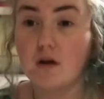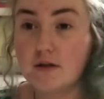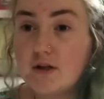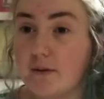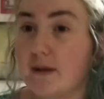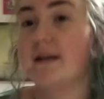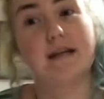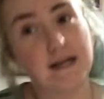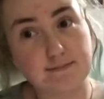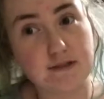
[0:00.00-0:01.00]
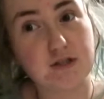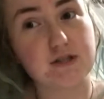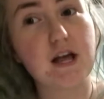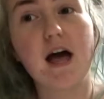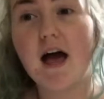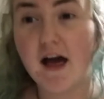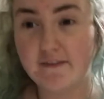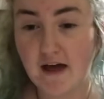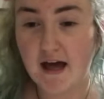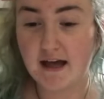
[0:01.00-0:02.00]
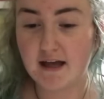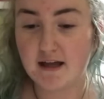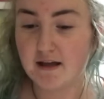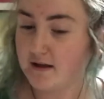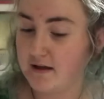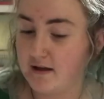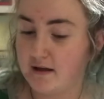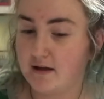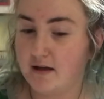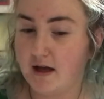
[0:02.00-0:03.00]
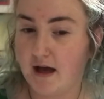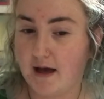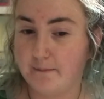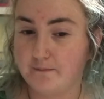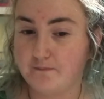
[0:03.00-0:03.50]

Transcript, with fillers: sorry I'm getting text messages and that um